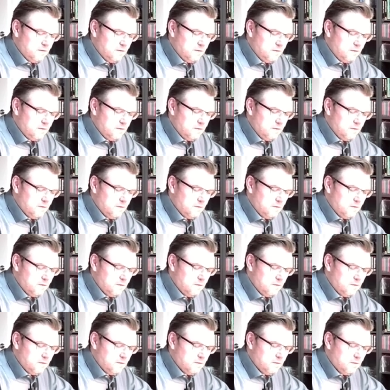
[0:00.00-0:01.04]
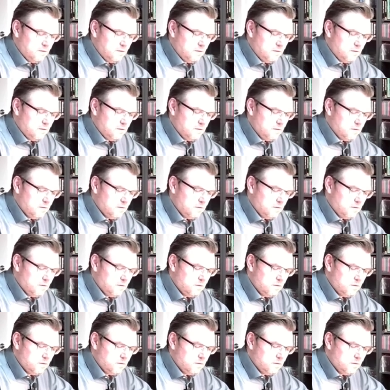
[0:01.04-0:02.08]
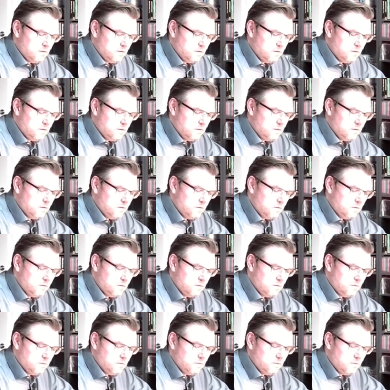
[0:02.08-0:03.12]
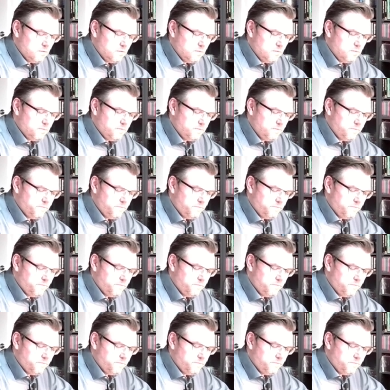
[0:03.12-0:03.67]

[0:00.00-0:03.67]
(no one is talking)